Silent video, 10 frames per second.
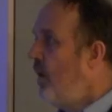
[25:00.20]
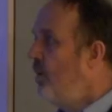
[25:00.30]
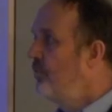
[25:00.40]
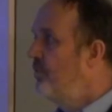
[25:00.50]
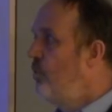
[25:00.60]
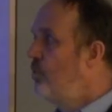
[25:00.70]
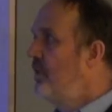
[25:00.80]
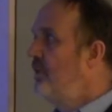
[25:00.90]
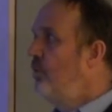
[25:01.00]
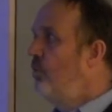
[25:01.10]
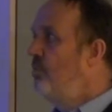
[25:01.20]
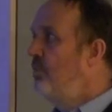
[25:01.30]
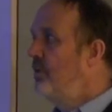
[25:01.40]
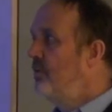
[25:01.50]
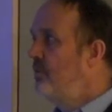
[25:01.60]
on smoking of
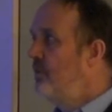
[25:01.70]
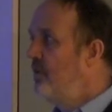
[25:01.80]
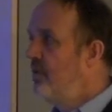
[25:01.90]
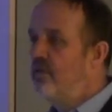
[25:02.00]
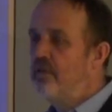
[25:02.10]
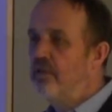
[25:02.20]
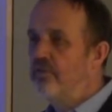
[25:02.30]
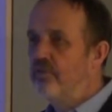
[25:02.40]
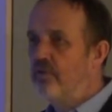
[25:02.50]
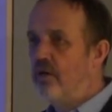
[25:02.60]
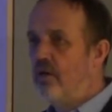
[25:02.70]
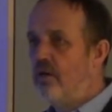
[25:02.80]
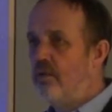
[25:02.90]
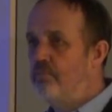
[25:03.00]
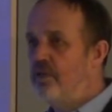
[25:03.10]
areas, mm -hmm. uh,
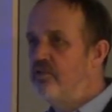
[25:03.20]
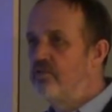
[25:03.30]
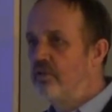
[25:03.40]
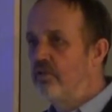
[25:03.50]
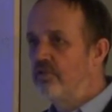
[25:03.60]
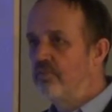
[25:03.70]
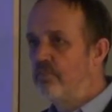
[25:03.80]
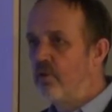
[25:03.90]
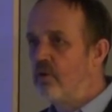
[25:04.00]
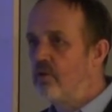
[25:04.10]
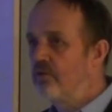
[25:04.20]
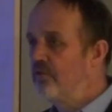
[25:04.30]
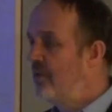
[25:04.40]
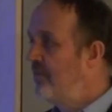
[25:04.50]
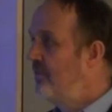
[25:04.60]
beaches,
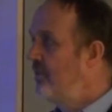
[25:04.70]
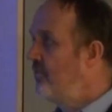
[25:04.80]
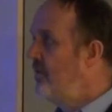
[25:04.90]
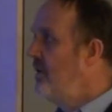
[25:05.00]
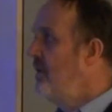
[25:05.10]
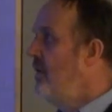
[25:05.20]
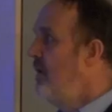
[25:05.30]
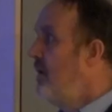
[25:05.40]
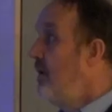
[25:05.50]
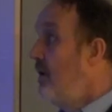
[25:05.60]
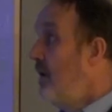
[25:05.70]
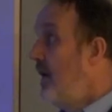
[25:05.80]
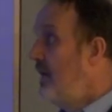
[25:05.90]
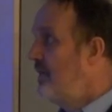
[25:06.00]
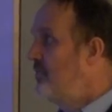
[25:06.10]
parks, etc.
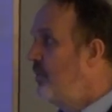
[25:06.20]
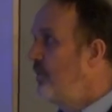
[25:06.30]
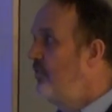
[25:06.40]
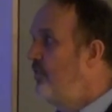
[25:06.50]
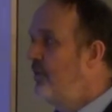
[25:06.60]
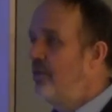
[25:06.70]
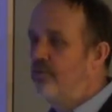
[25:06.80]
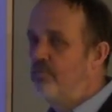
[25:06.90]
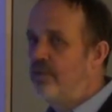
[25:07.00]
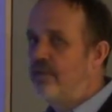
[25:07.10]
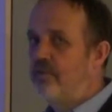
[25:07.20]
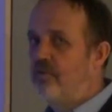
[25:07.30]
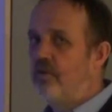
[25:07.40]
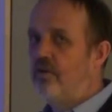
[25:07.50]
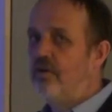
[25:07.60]
Electronic cigarettes, but
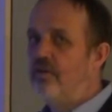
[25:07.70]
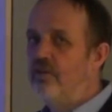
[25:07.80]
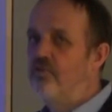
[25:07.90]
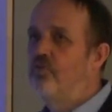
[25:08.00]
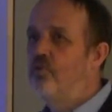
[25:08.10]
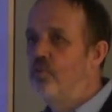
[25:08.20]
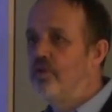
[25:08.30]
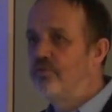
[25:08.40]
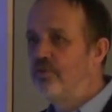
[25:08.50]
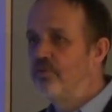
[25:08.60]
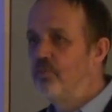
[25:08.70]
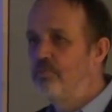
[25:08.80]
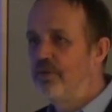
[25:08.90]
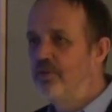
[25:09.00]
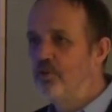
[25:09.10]
that's uh, an issue where there
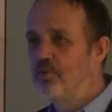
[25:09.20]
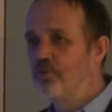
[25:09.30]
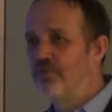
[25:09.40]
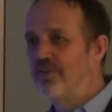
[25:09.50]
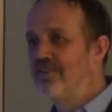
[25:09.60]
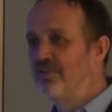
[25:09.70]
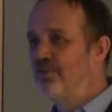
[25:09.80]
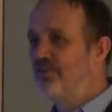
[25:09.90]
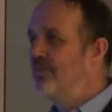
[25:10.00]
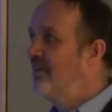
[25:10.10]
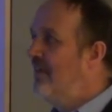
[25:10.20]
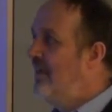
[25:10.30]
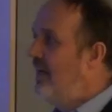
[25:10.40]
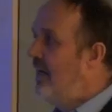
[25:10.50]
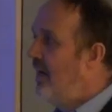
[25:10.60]
will be no consensus.
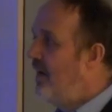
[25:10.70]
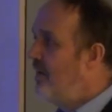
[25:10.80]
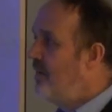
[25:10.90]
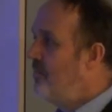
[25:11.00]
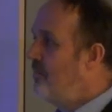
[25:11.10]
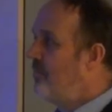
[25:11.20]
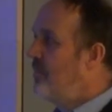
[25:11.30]
Um,